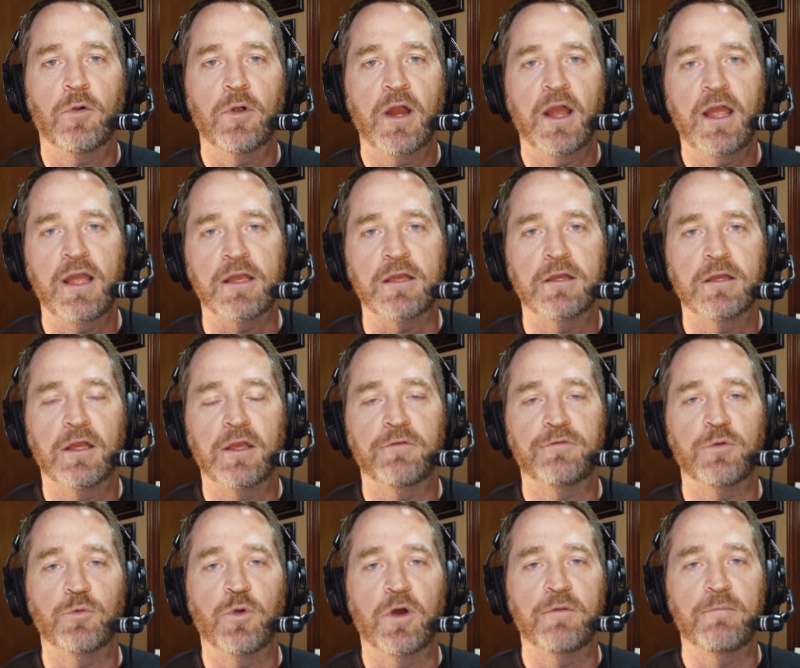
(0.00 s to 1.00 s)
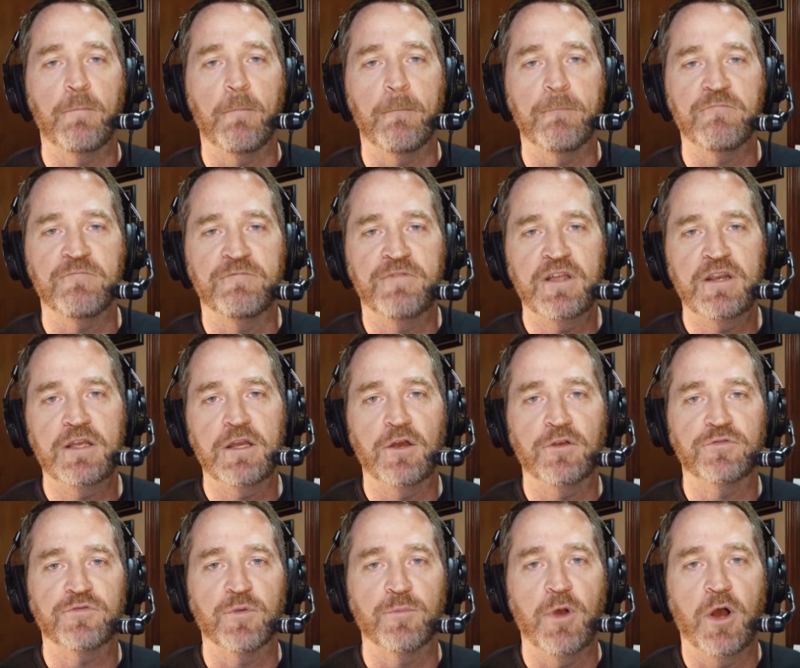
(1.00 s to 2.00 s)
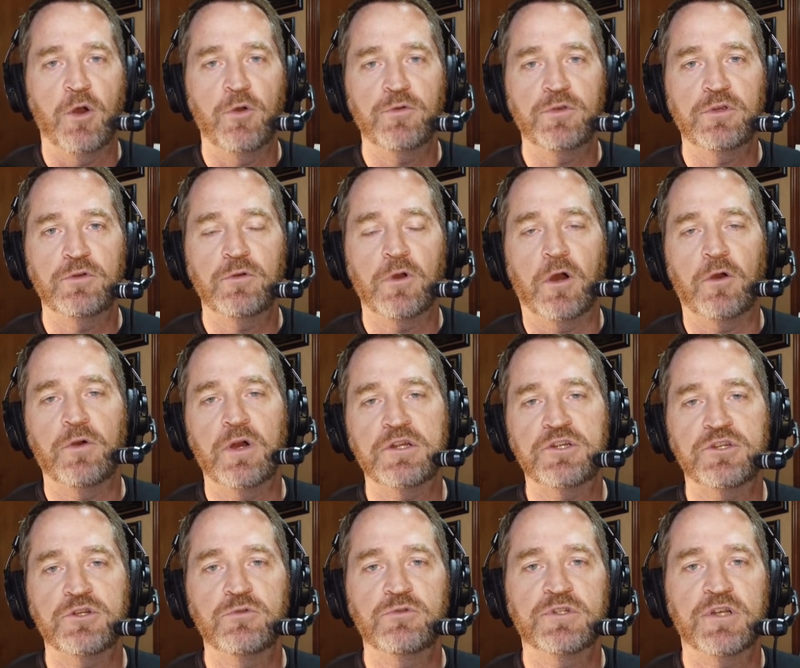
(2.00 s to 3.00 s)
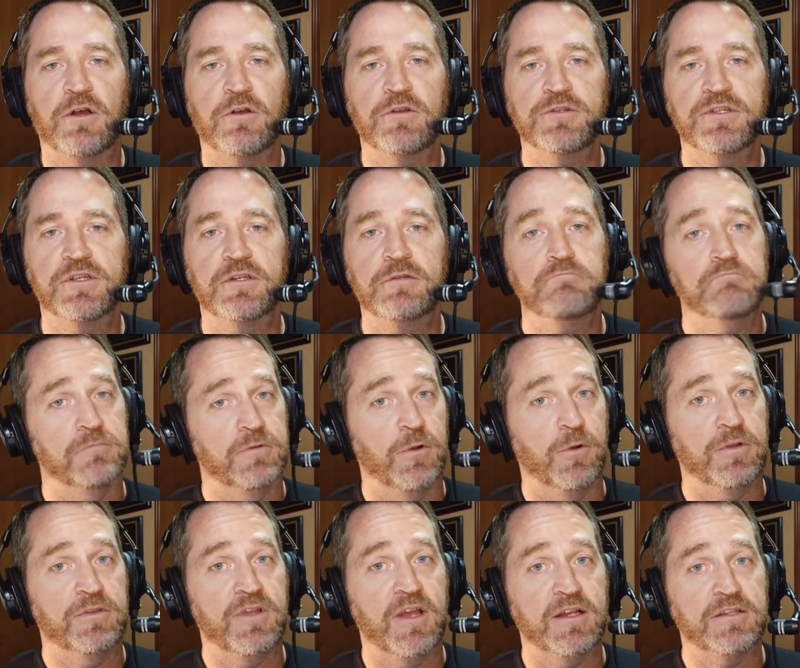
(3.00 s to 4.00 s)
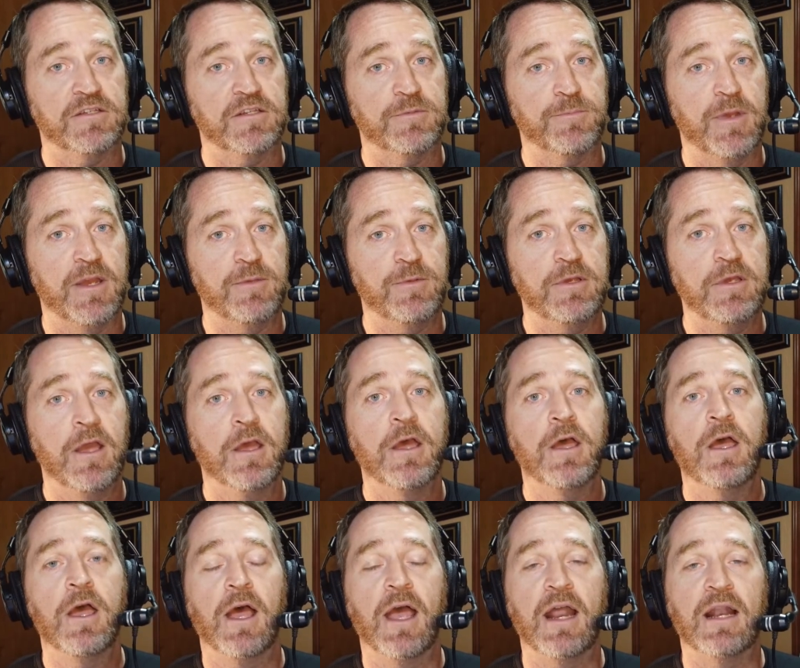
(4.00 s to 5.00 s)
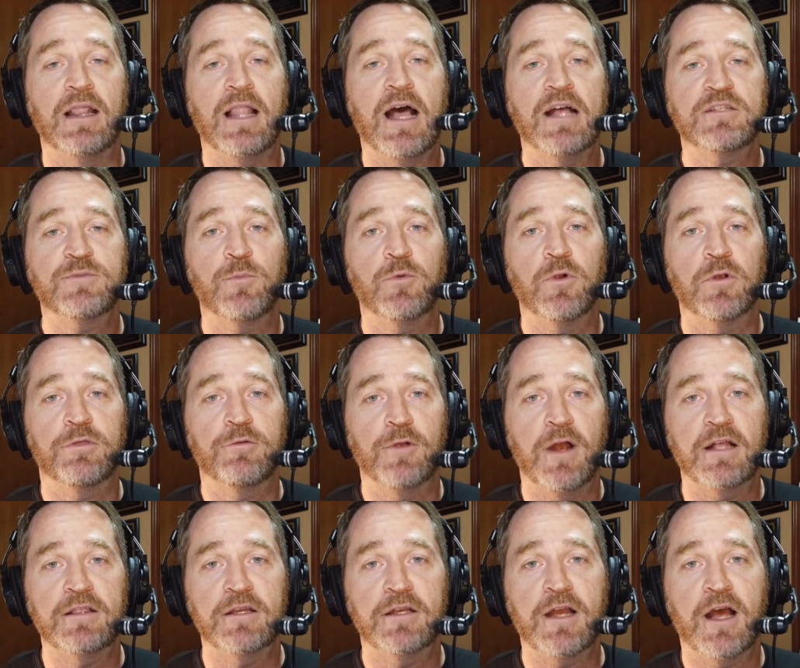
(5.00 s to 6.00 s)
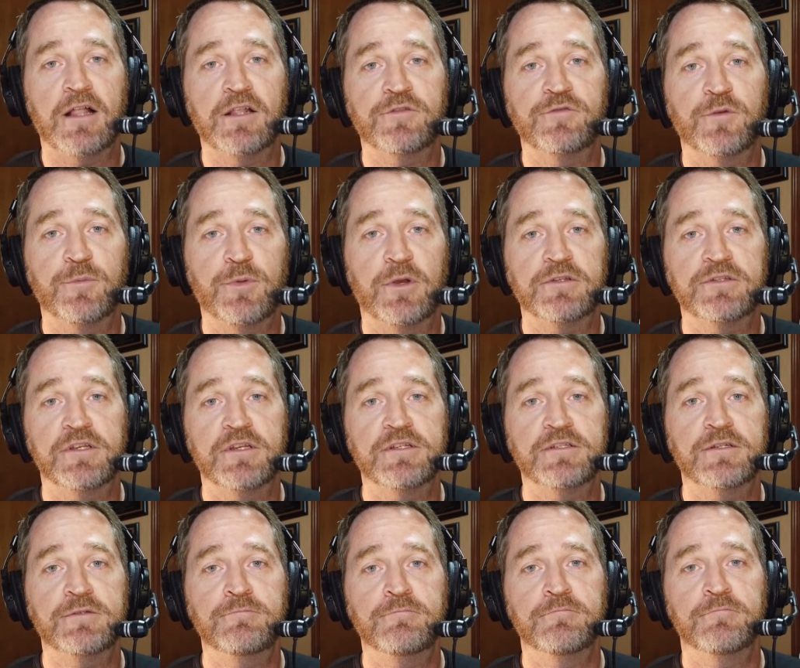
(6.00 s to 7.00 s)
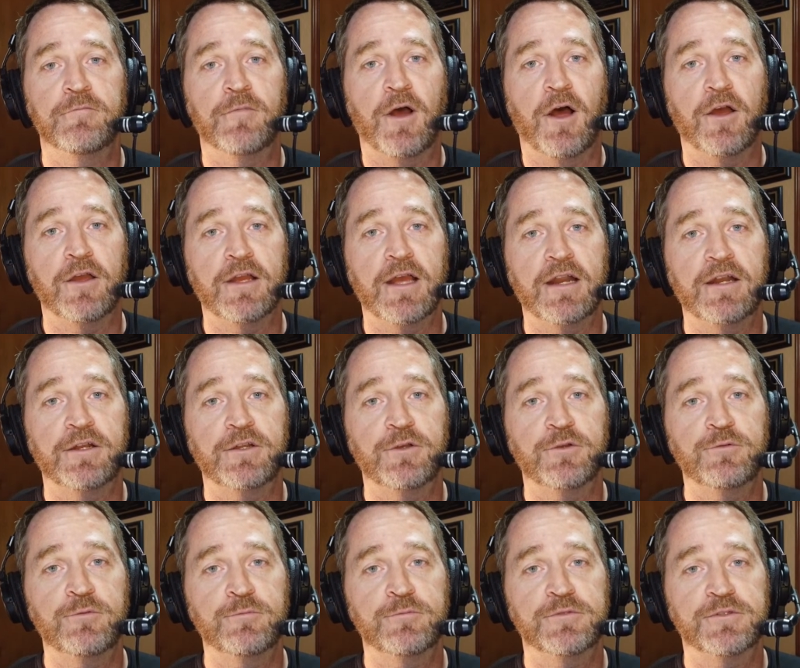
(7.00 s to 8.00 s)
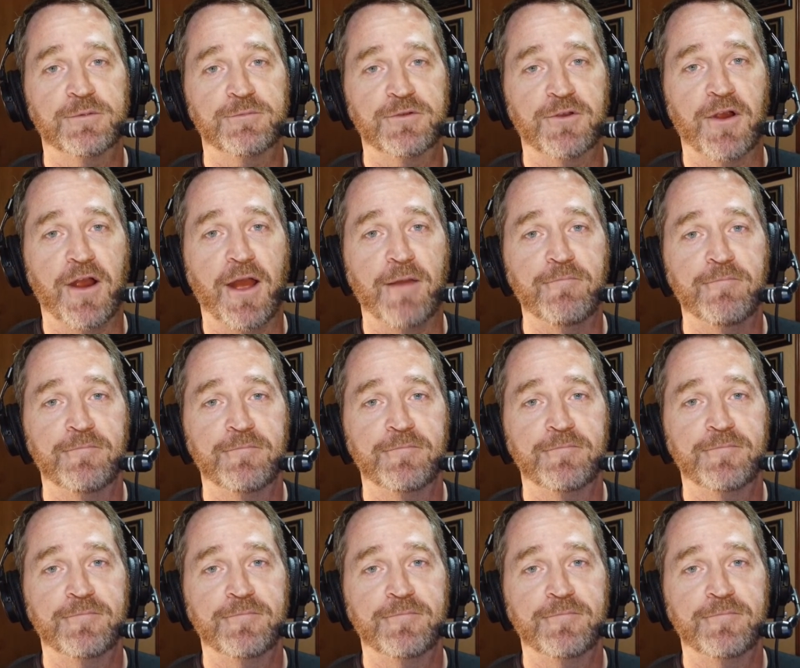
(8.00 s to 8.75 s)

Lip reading: Or hey, if you want videos from OU, OSU, Tulsa, North Texas maybe, and lots more throughout the college football season, all you got to do, subscribe.